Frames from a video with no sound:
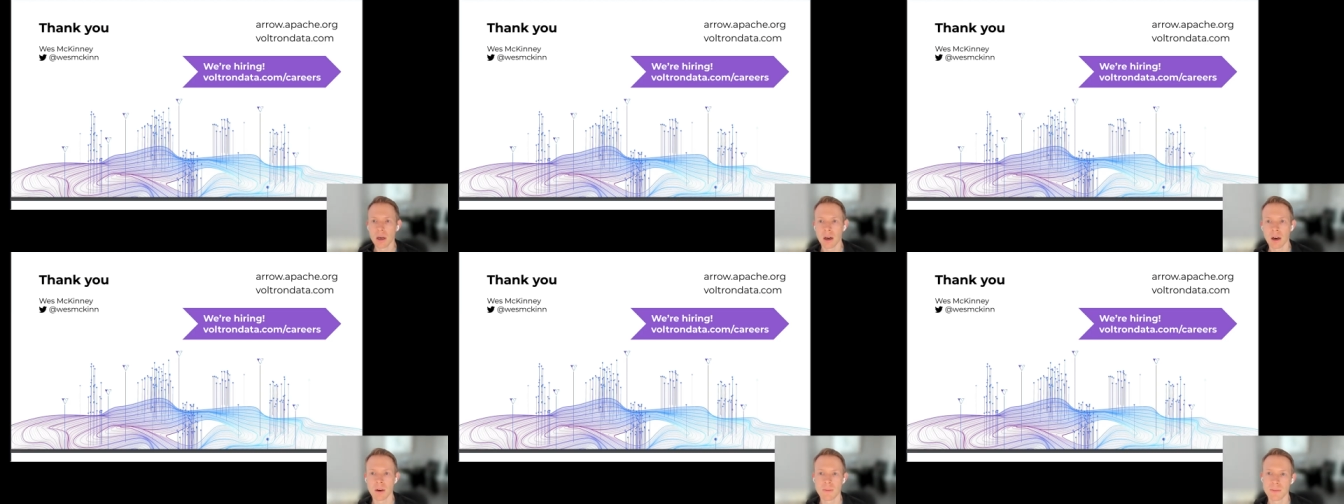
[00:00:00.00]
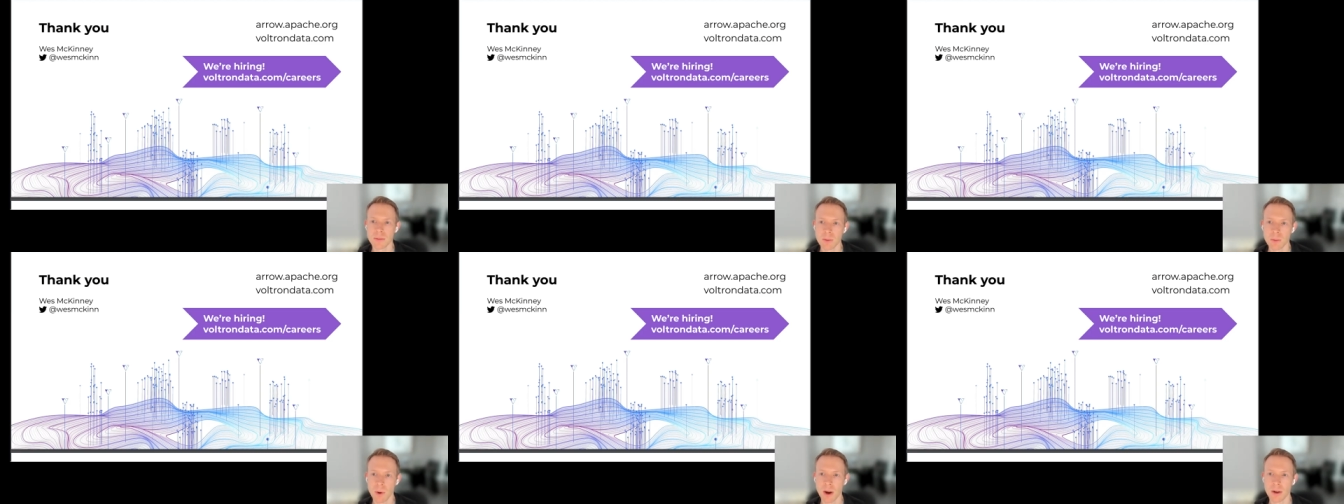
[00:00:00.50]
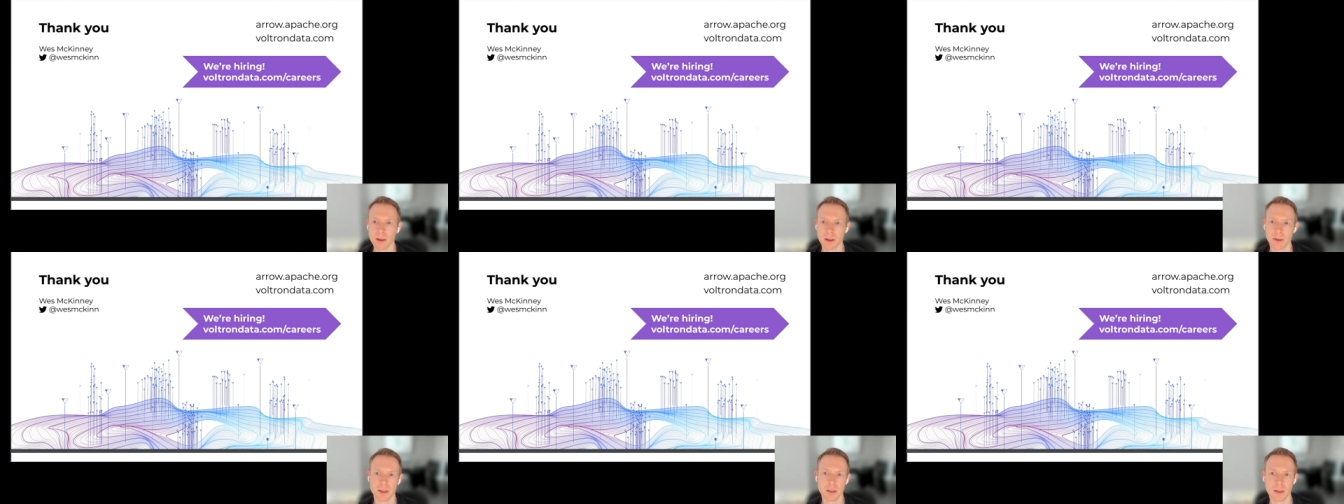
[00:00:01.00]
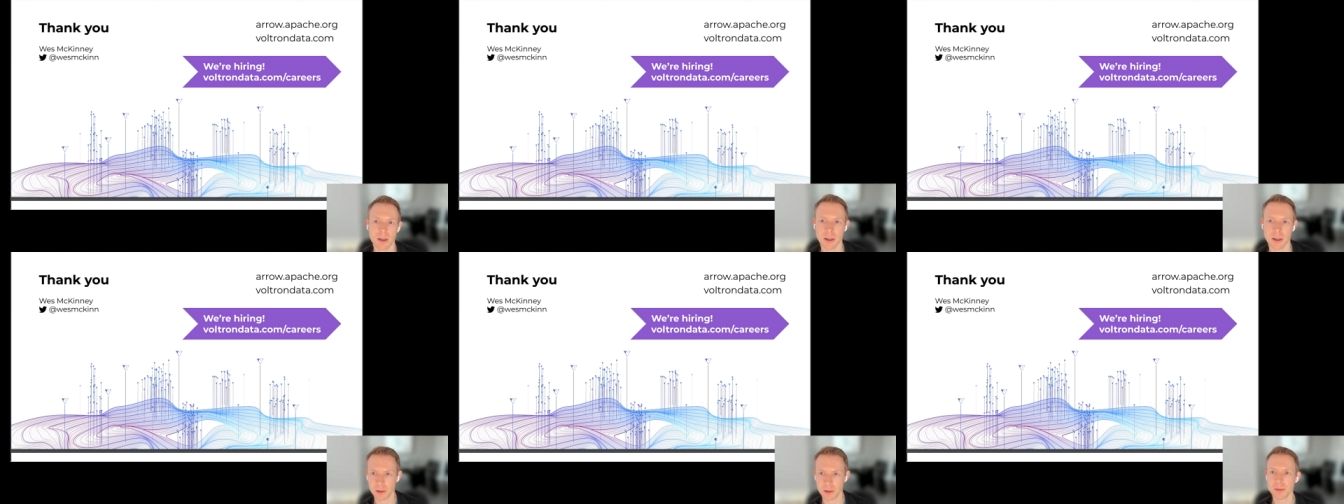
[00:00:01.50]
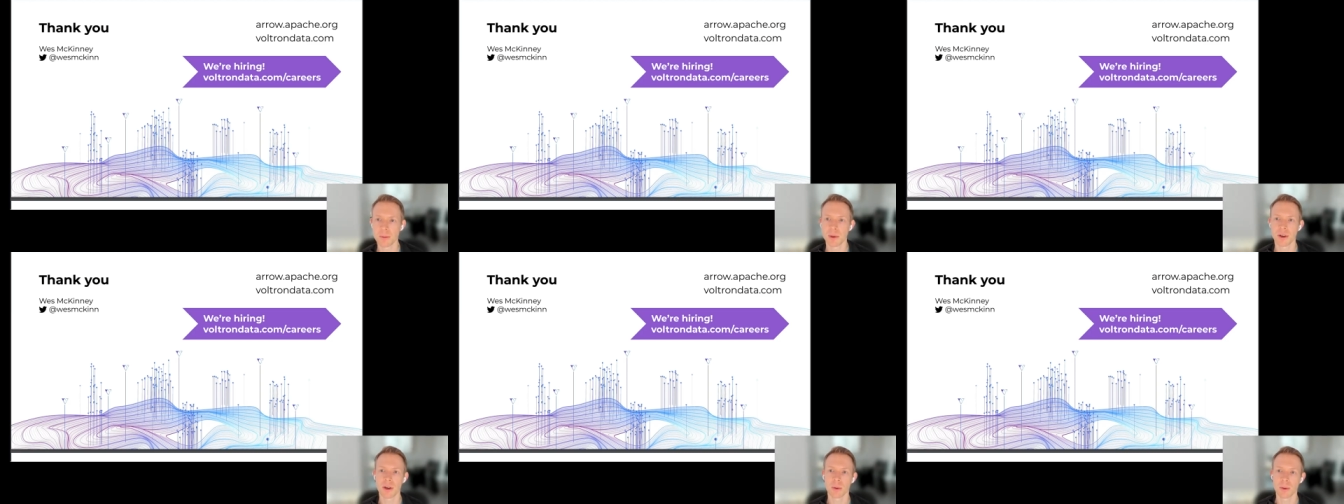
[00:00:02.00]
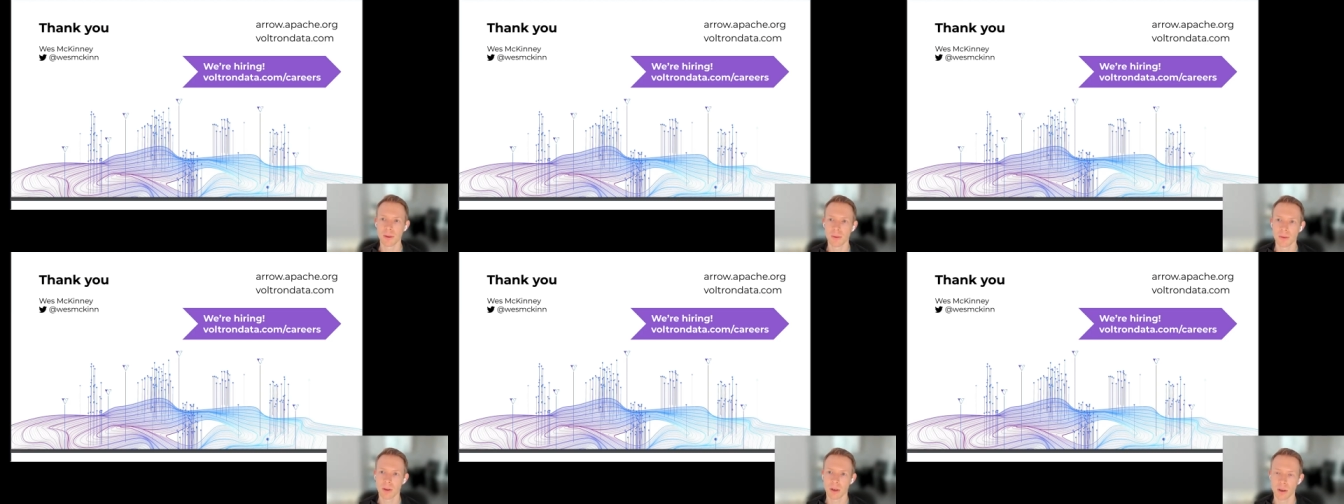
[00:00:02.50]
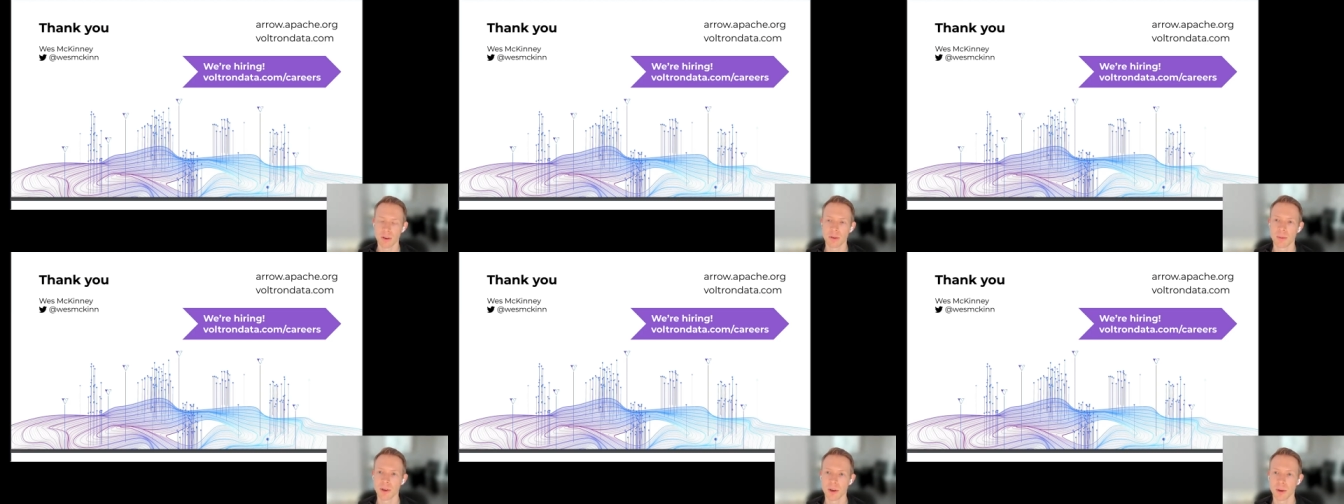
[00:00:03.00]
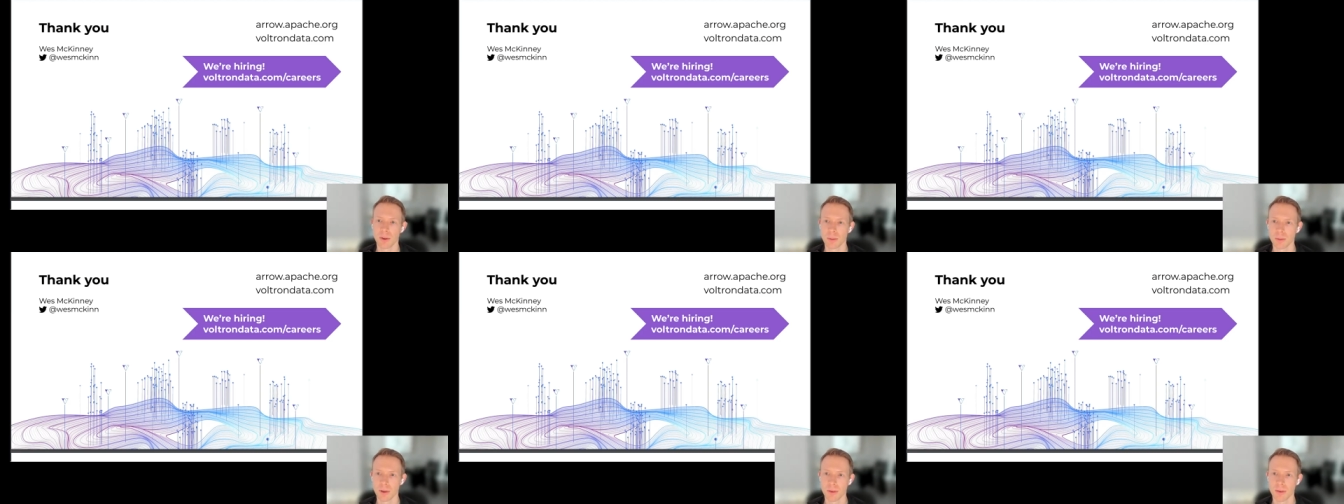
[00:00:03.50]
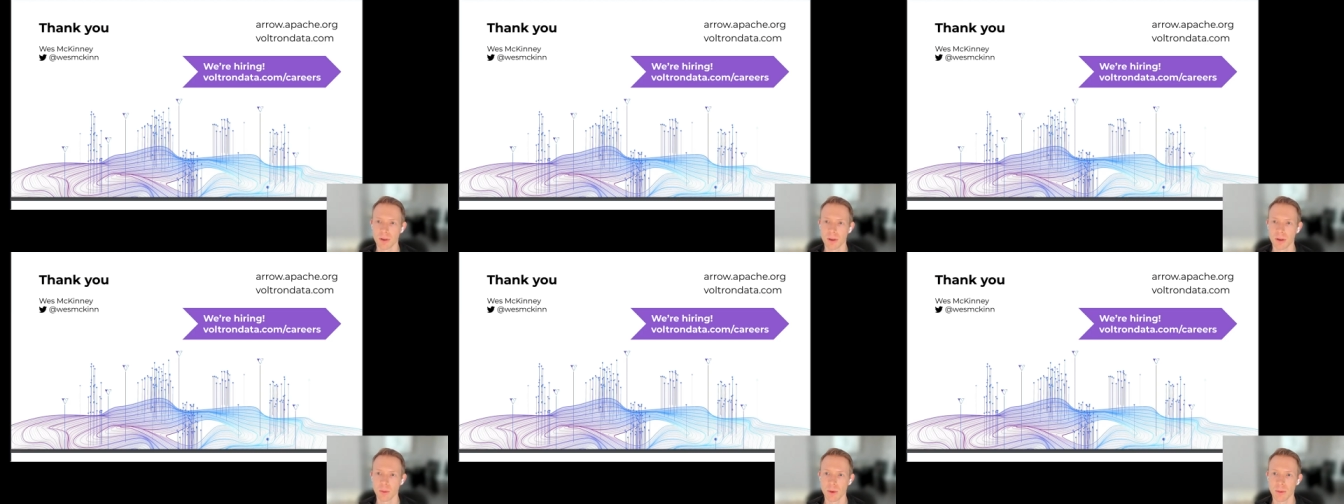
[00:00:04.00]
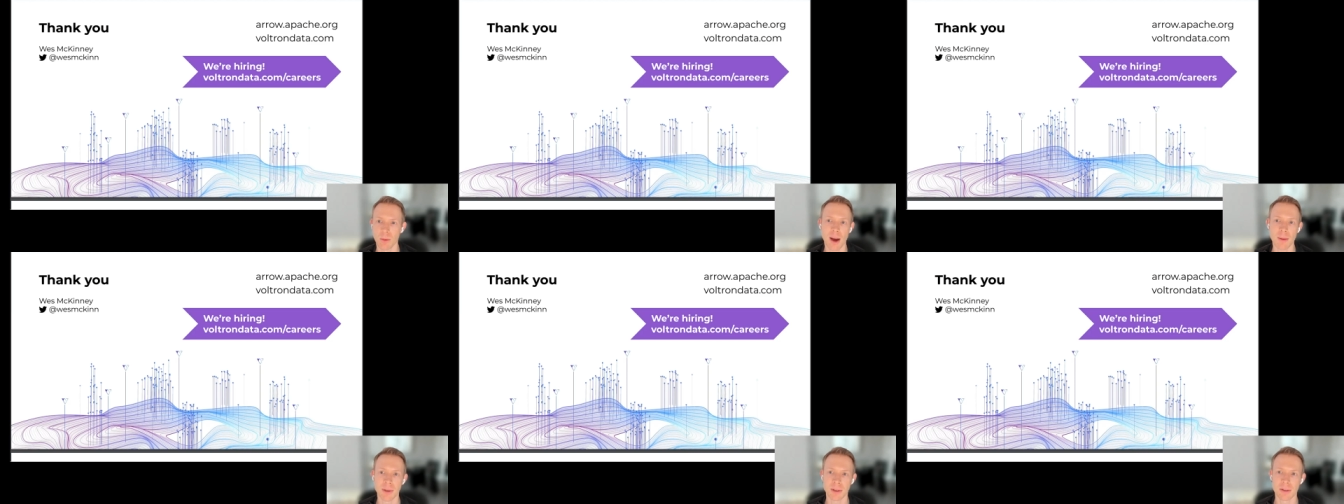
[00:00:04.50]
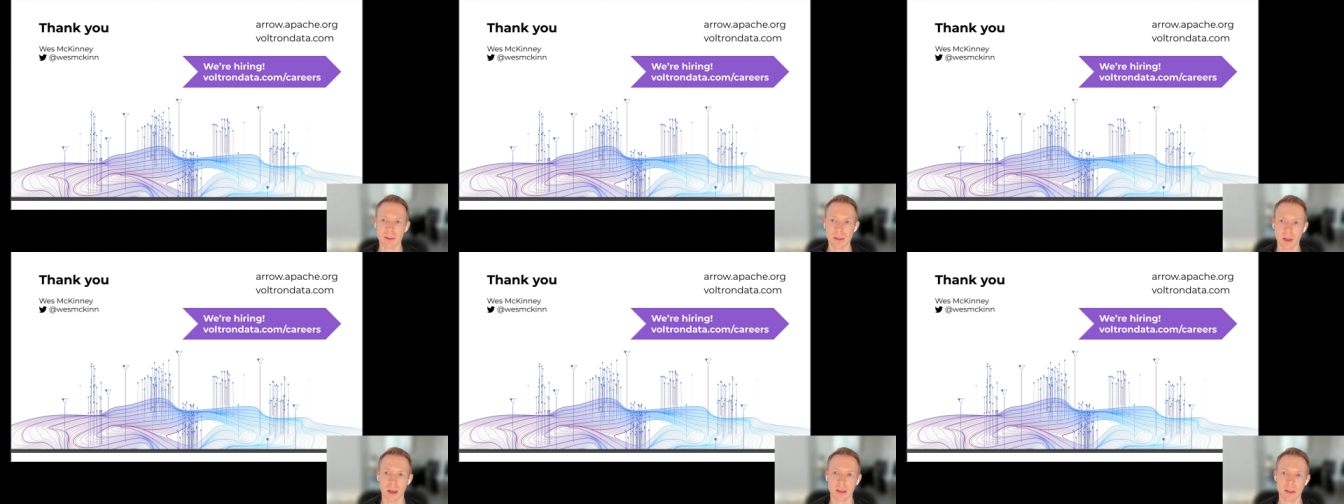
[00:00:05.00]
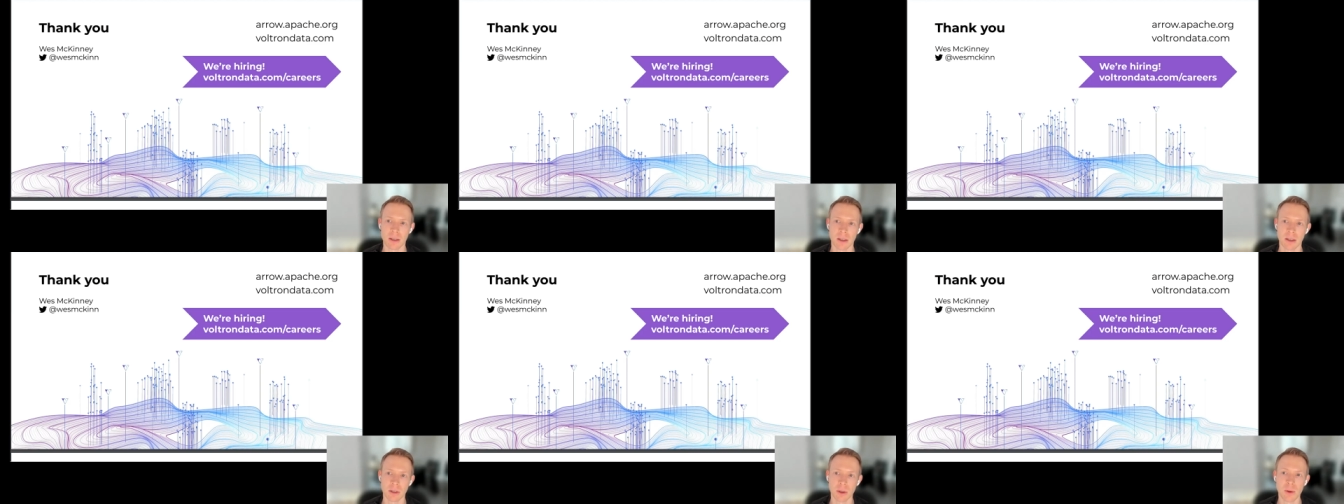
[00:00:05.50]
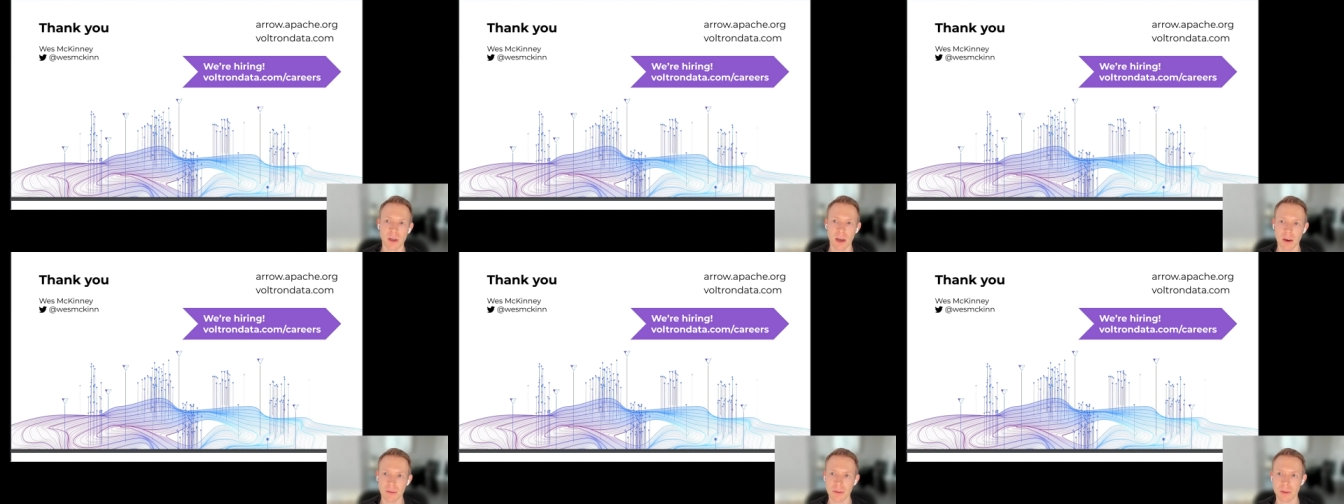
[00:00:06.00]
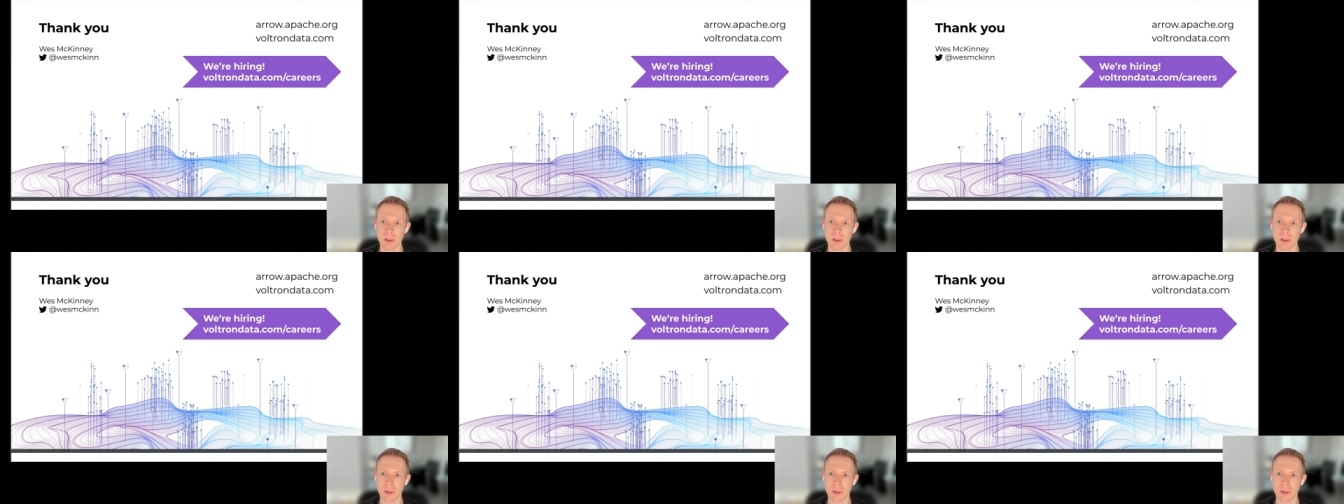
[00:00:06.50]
Um, well, I, you're familiar with uh, you're familiar with with uh, with Rapids and uh, and cuDF,